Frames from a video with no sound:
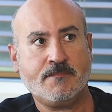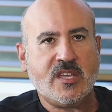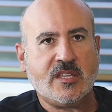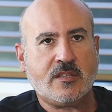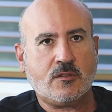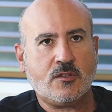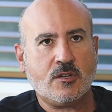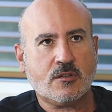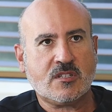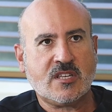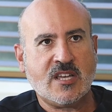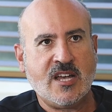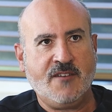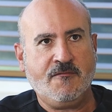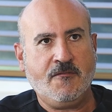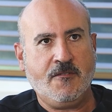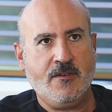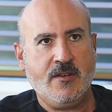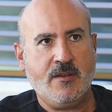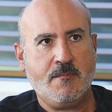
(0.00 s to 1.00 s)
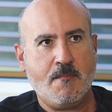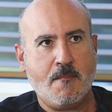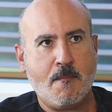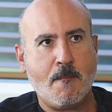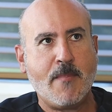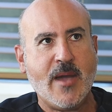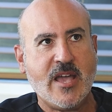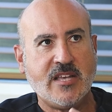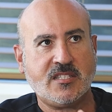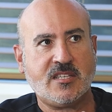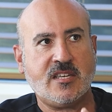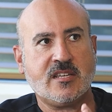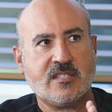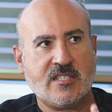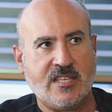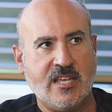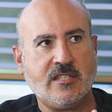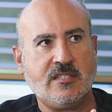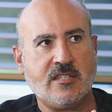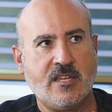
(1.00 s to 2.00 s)
It does have basic
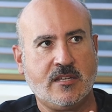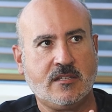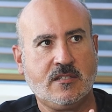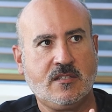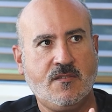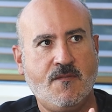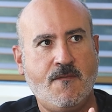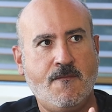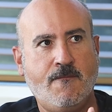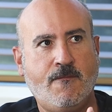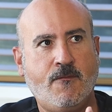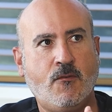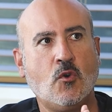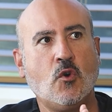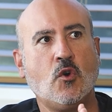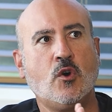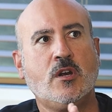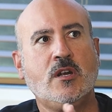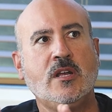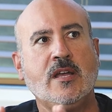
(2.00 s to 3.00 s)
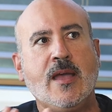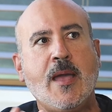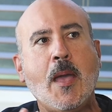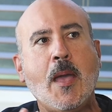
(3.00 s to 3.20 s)
settings for